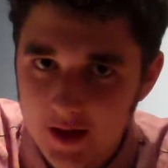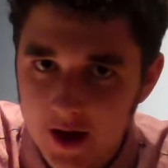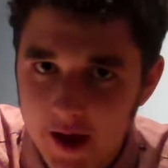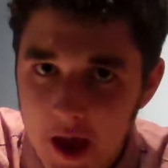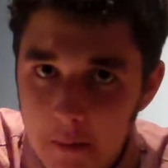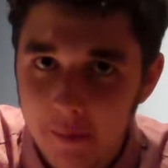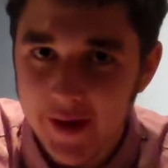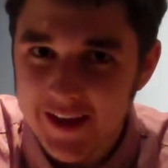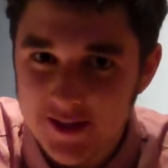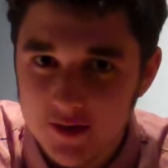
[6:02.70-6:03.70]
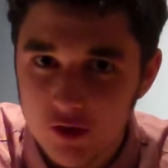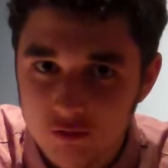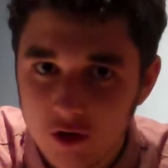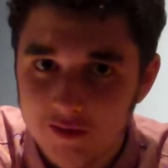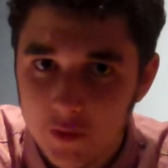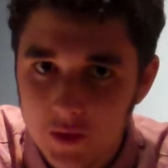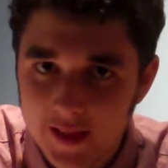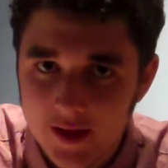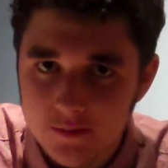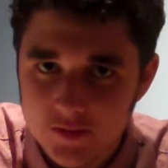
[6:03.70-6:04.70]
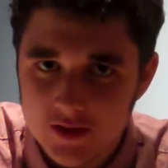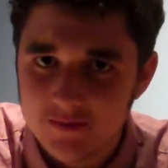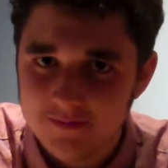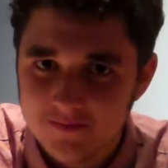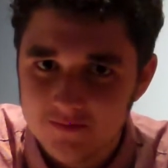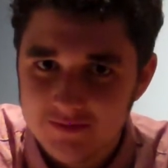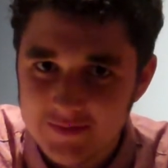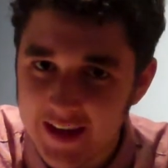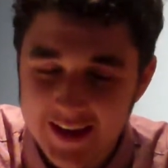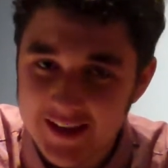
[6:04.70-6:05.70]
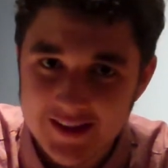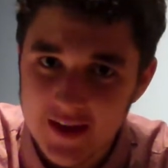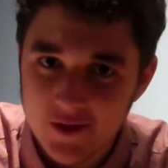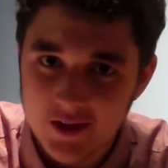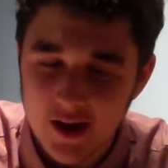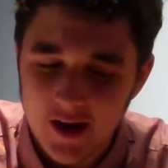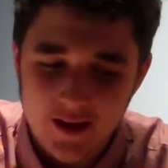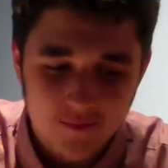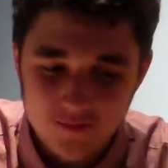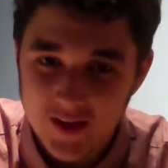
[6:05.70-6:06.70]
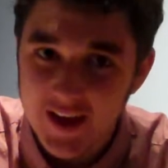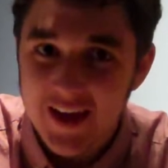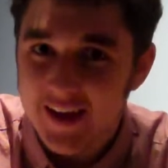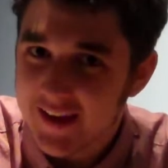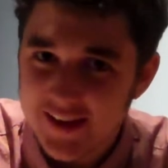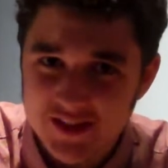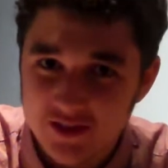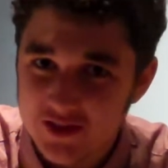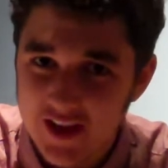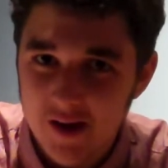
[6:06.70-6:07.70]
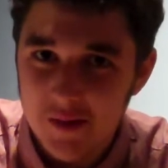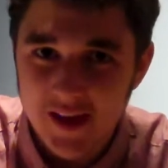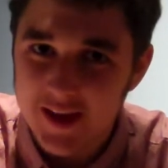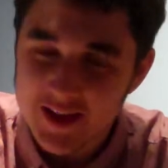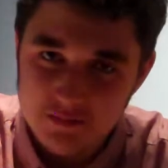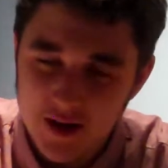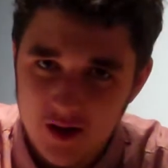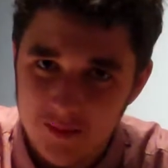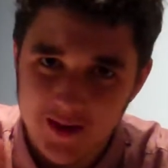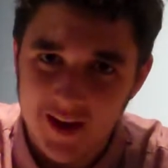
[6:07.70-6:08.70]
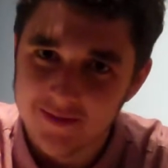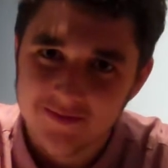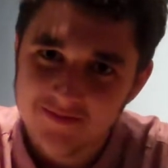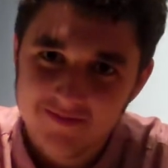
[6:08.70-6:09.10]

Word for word: die, but he's the new Rory Williams. He can never die. He gets knocked down, but he gets back up again.